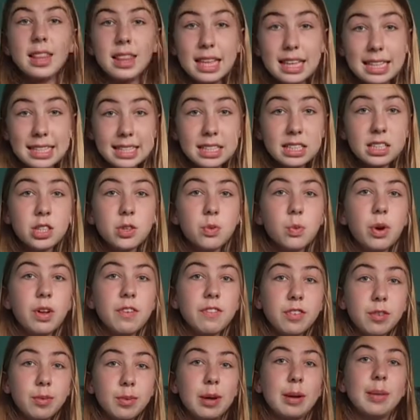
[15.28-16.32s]
This is the
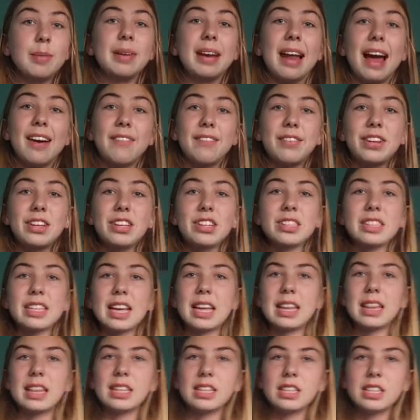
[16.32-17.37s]
one from Urban Outfitters
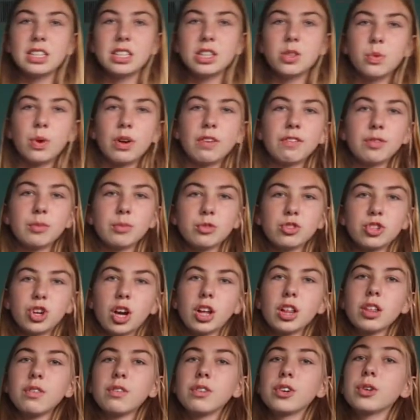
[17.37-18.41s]
and this is the one from
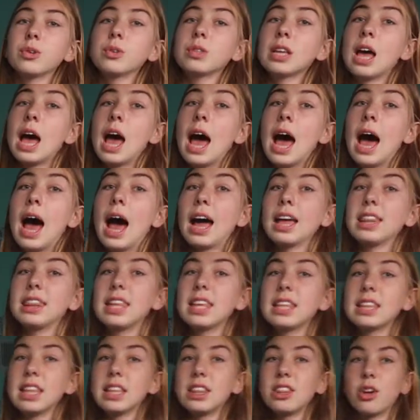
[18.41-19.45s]
Charlotte Russe. I
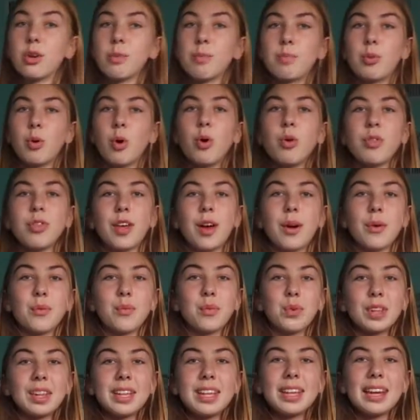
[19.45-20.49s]
think that they're both a
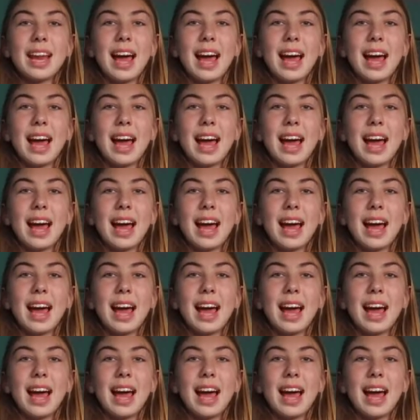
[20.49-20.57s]
really